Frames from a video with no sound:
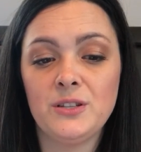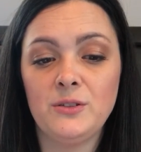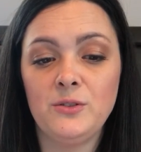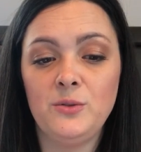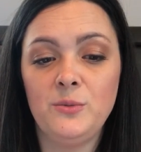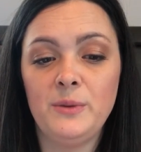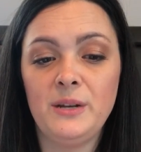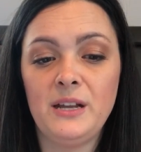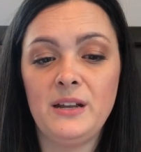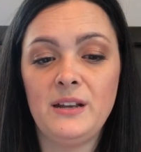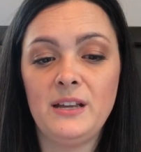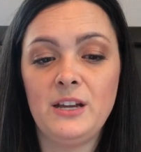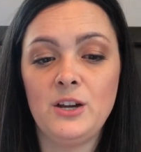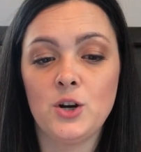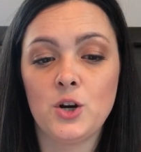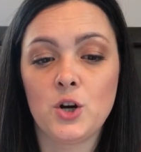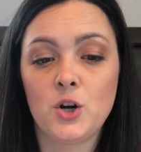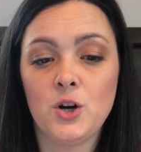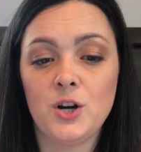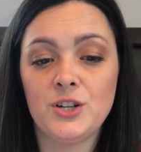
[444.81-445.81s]

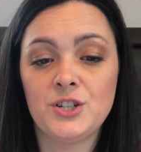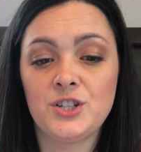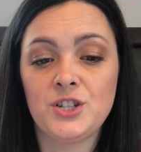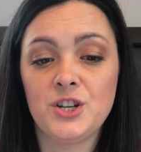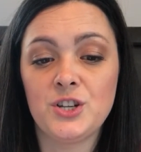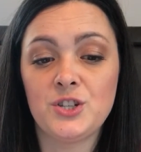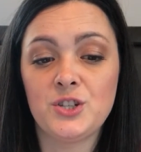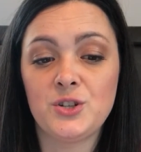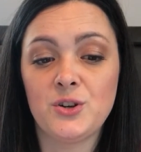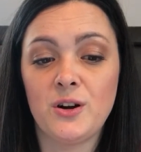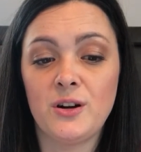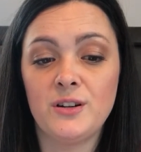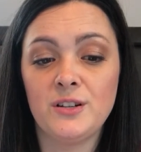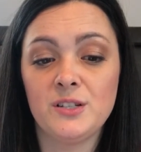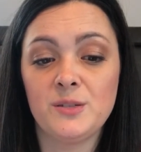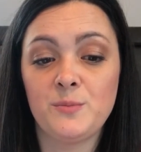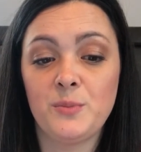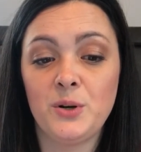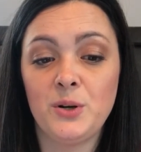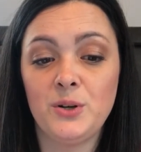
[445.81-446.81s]
illuminating crushed
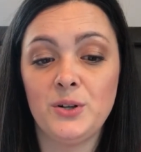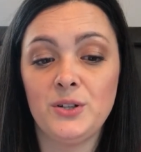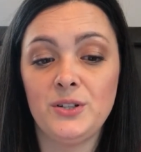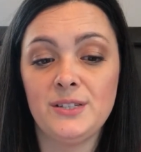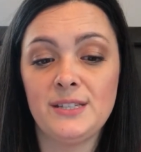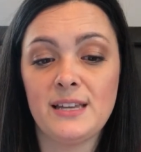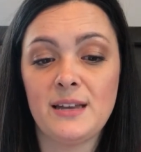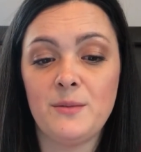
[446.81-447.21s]
stardust pearls,